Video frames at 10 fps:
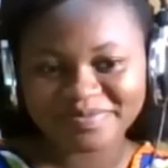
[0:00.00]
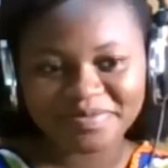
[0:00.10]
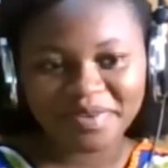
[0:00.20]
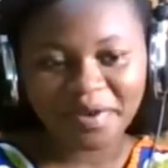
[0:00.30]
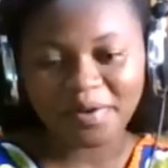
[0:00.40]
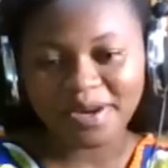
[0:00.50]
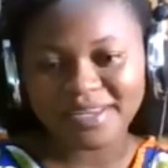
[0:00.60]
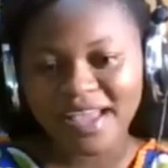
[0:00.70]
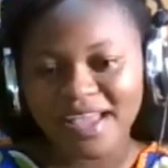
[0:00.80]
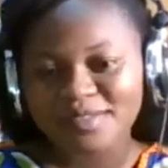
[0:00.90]
All right.
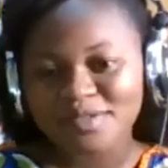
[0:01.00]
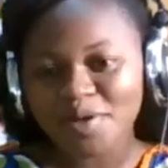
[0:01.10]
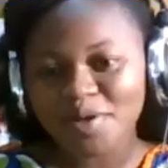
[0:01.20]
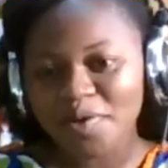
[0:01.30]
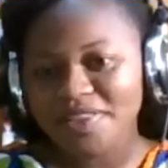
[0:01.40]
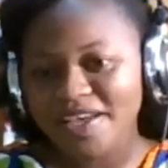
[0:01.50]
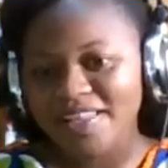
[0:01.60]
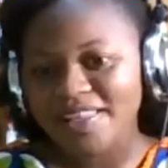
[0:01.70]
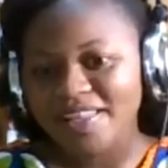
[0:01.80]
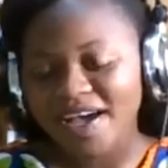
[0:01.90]
So then
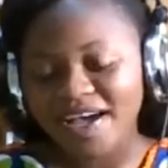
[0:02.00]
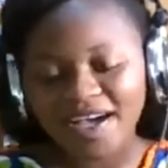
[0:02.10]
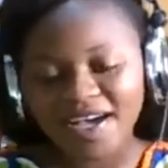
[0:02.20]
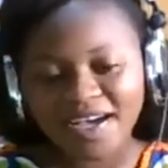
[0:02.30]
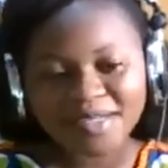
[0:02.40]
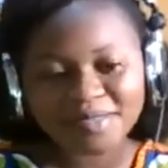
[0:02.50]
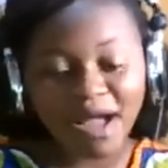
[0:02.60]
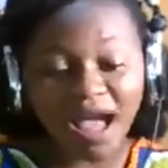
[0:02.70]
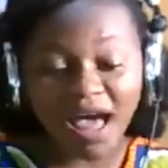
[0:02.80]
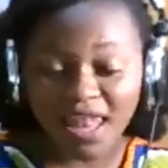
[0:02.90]
our
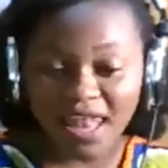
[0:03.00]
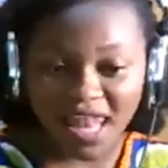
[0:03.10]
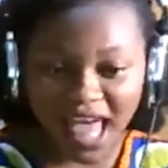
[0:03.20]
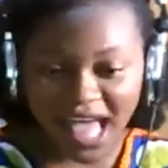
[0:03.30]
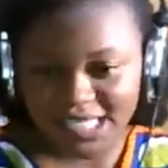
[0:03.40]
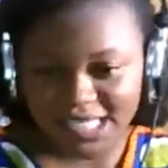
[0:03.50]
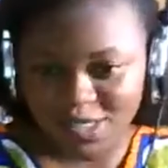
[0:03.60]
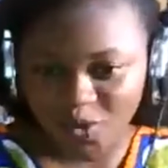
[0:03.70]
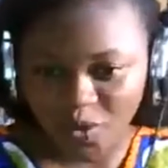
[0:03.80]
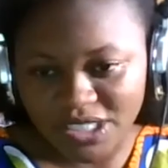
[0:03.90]
last
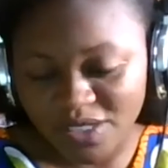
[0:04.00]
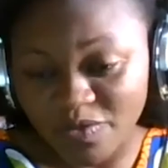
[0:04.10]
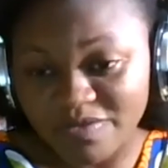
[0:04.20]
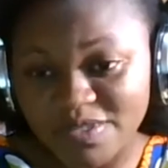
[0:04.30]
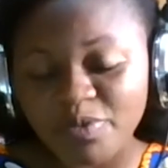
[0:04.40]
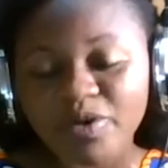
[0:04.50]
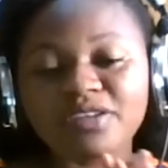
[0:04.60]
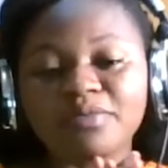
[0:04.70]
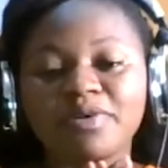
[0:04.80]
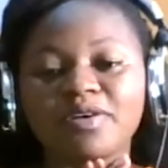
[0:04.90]
question, we've spoken
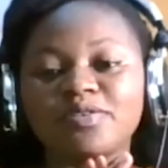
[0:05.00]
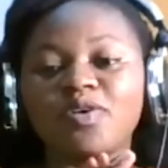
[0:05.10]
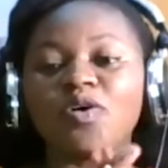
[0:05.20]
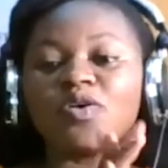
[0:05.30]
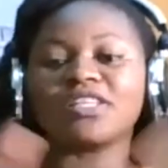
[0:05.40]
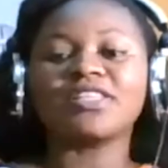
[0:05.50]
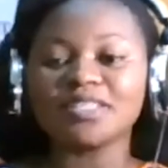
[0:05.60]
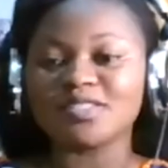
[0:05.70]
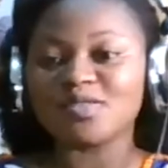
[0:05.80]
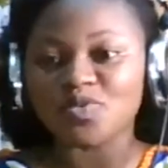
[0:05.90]
about all the things
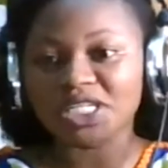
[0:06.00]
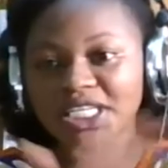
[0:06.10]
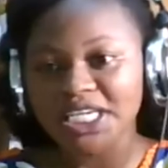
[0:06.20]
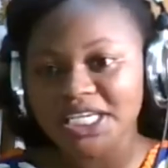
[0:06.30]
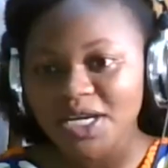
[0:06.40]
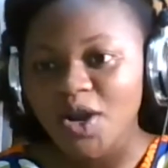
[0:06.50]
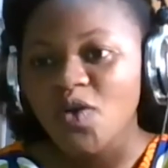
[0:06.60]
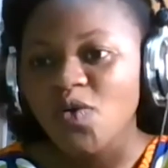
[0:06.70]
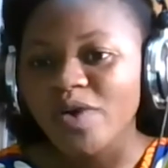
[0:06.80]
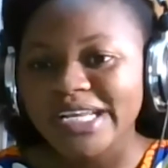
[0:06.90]
we need
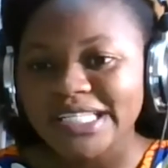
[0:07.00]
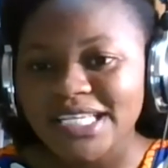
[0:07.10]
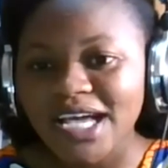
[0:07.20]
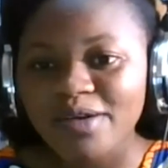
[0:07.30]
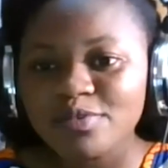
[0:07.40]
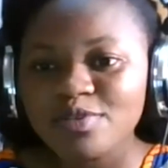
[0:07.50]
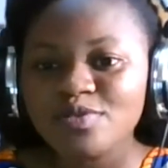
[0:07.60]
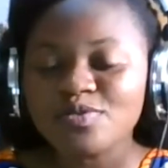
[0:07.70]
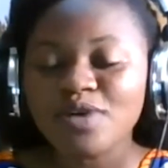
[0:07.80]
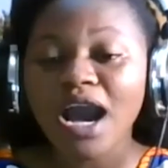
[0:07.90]
when it comes to
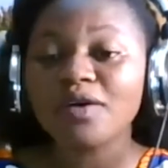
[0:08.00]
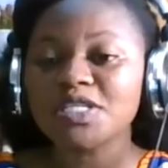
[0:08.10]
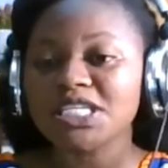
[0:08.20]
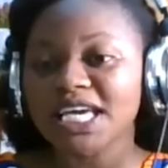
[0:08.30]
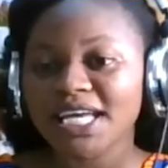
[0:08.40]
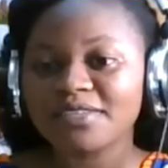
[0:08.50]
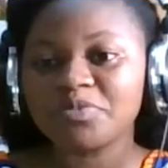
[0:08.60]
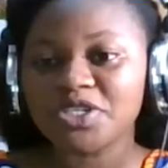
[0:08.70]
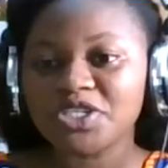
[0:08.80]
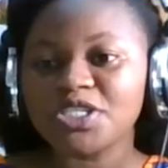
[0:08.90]
how to gain
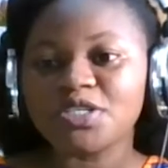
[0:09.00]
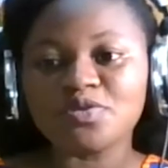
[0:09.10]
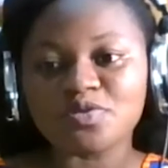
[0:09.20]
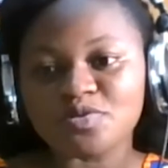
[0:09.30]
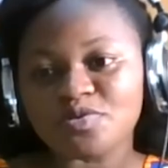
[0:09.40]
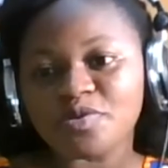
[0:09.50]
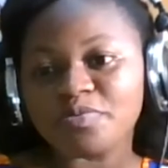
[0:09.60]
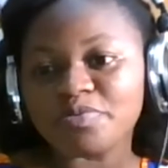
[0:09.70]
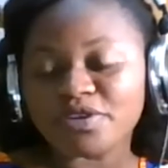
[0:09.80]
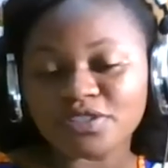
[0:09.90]
admission into
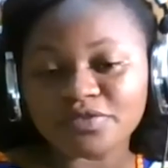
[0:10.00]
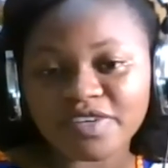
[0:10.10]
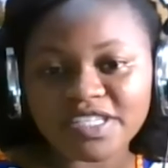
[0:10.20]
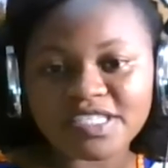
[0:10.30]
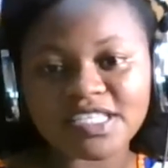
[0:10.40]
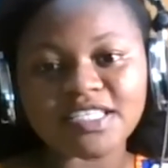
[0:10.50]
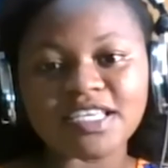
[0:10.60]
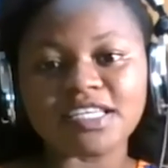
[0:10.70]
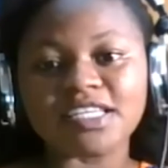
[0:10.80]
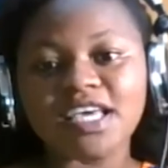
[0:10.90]
European universities and